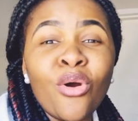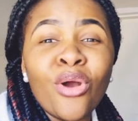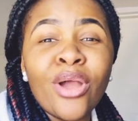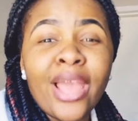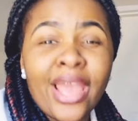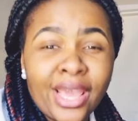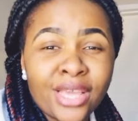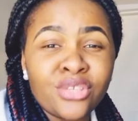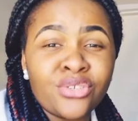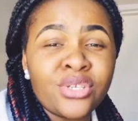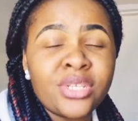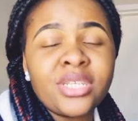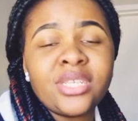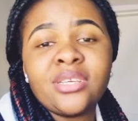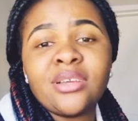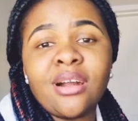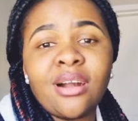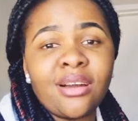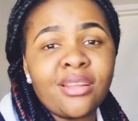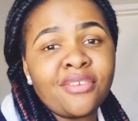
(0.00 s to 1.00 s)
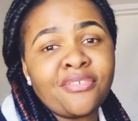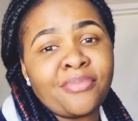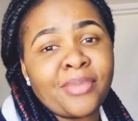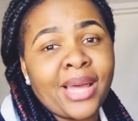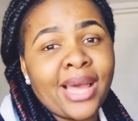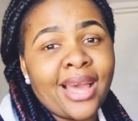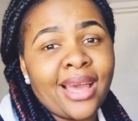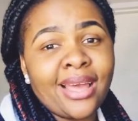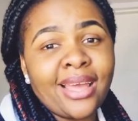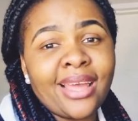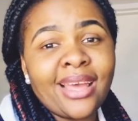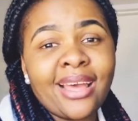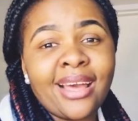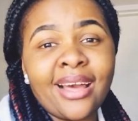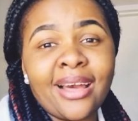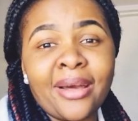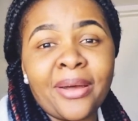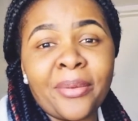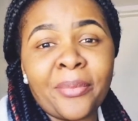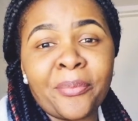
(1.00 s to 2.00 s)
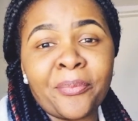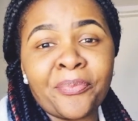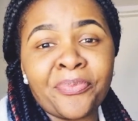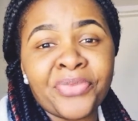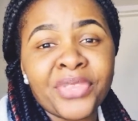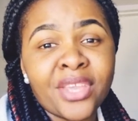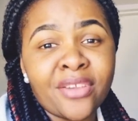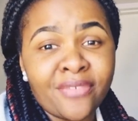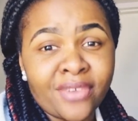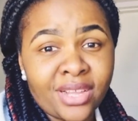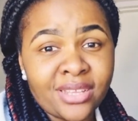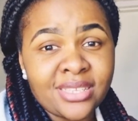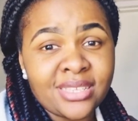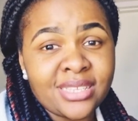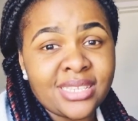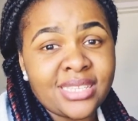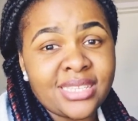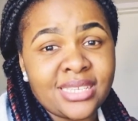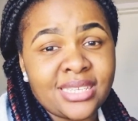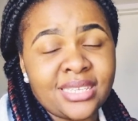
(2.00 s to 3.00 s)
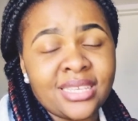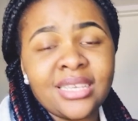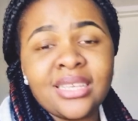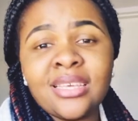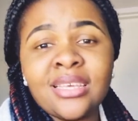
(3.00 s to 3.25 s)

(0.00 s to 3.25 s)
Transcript: actually, all of my varsity